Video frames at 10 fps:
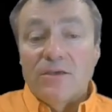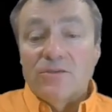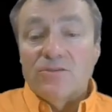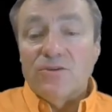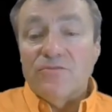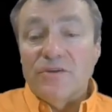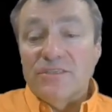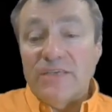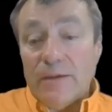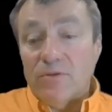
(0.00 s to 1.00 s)
So for
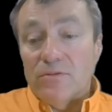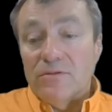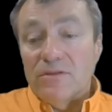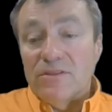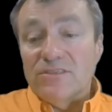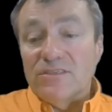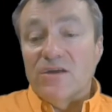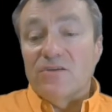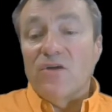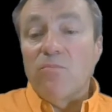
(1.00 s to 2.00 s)
example, the
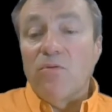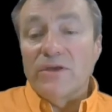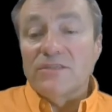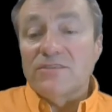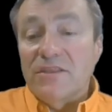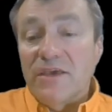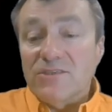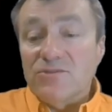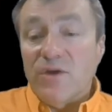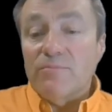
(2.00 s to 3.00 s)
set of all points in the
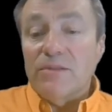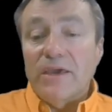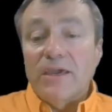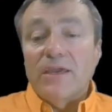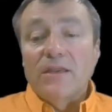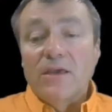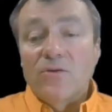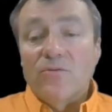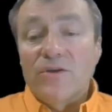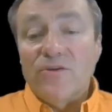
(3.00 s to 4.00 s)
xy plane
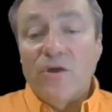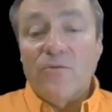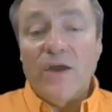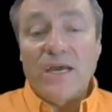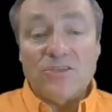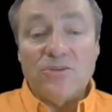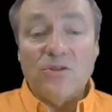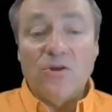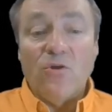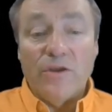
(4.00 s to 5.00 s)
with
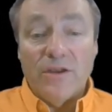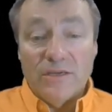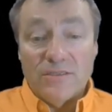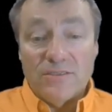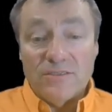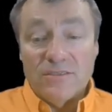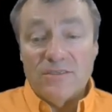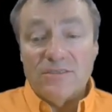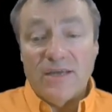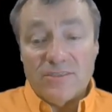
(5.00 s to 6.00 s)
rational coordinates.
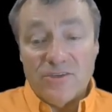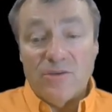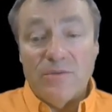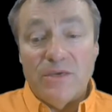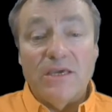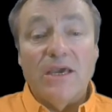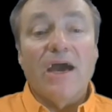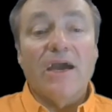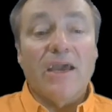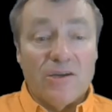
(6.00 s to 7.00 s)
That's going to be
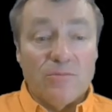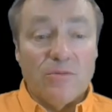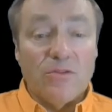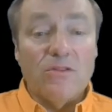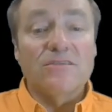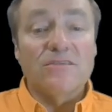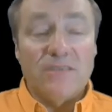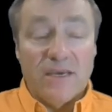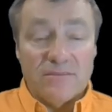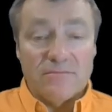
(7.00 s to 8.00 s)
a countable
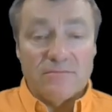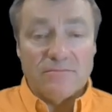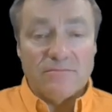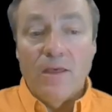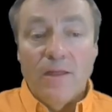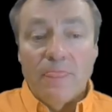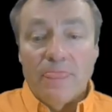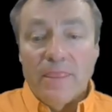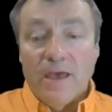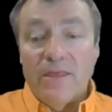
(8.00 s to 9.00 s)
set.
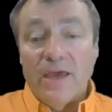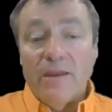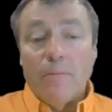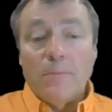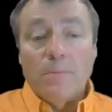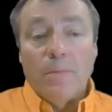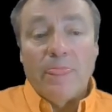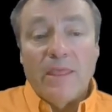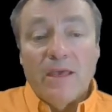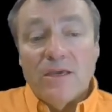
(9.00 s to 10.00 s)
And then
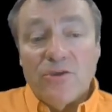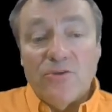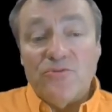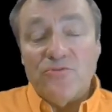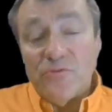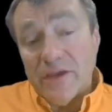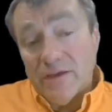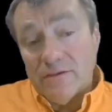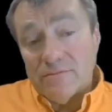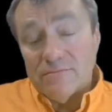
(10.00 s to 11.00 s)

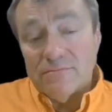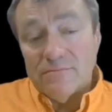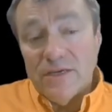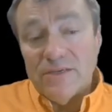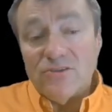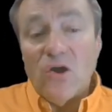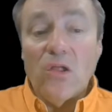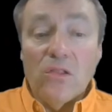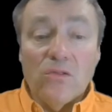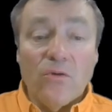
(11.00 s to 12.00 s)
Q3 is
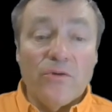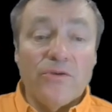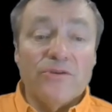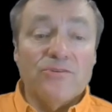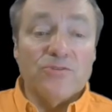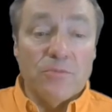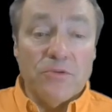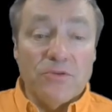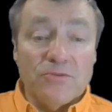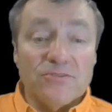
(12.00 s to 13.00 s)
all ordered
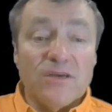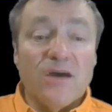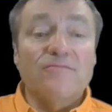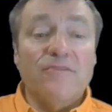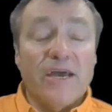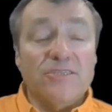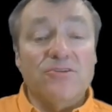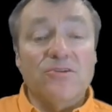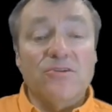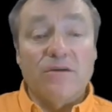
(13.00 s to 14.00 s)
triples of
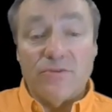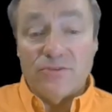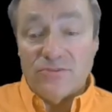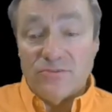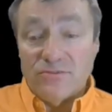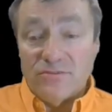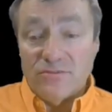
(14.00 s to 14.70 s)
rational numbers.